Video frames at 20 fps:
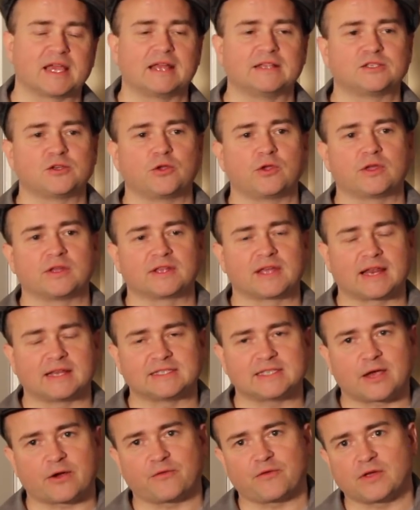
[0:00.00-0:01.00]
And so you can kind
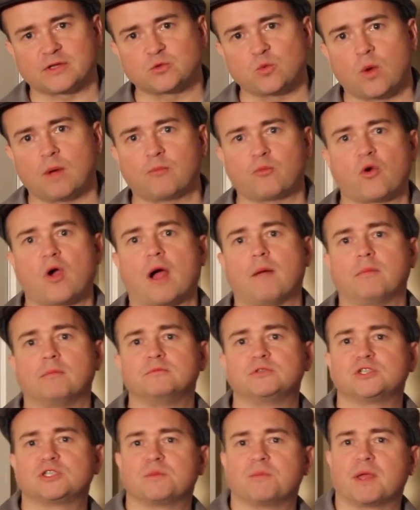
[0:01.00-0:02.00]
of sacrifice one
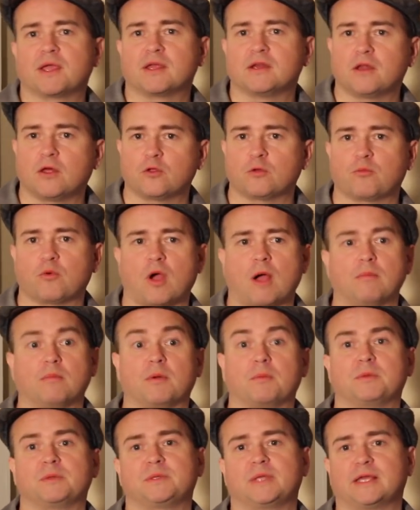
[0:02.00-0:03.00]
problem just to make another problem,
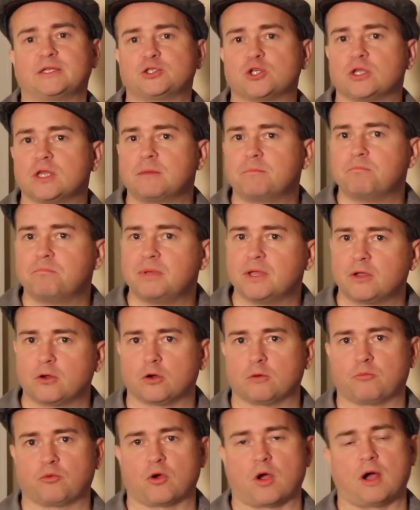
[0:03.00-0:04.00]
a potentially
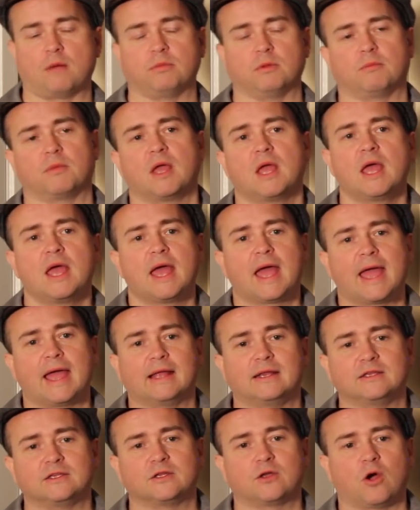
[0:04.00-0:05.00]
bigger problem.
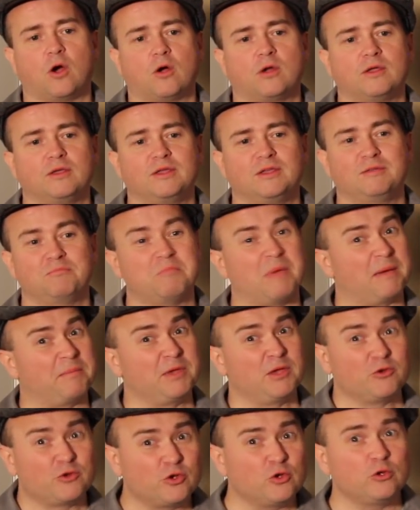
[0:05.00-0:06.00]
And
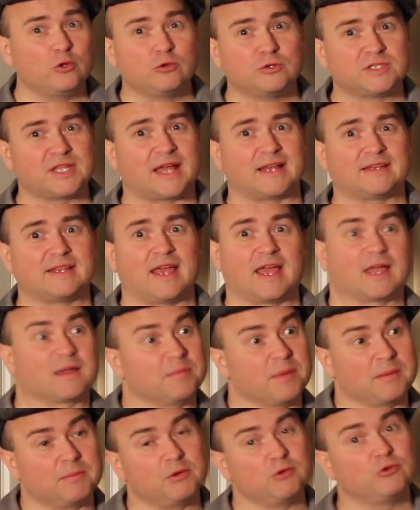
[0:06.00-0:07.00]
maybe you do lose that tank,
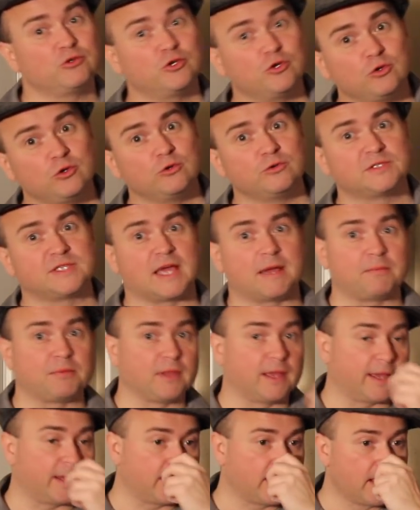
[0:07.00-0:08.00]
maybe you do lose that
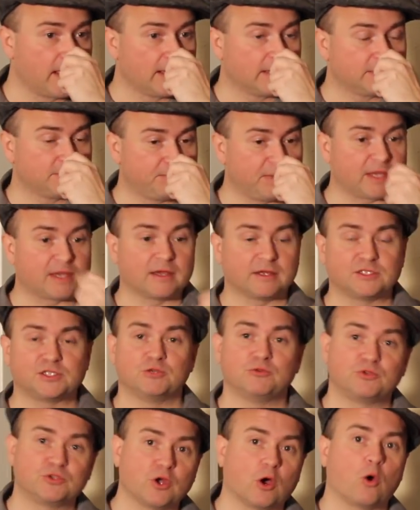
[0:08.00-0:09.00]
plane, because
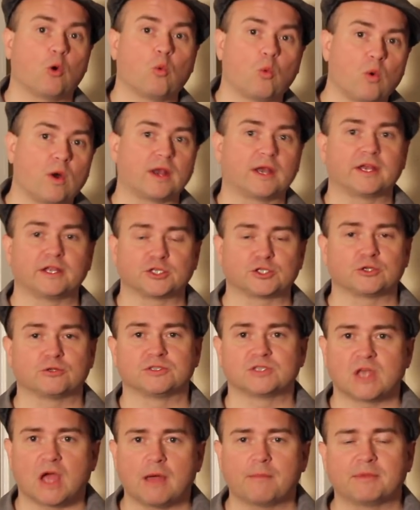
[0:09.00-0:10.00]
you don't want
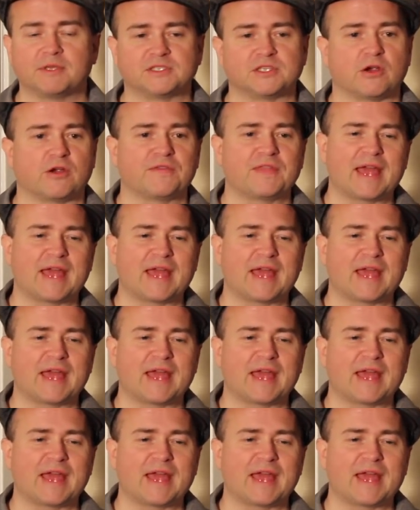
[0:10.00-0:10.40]
additional zombies there.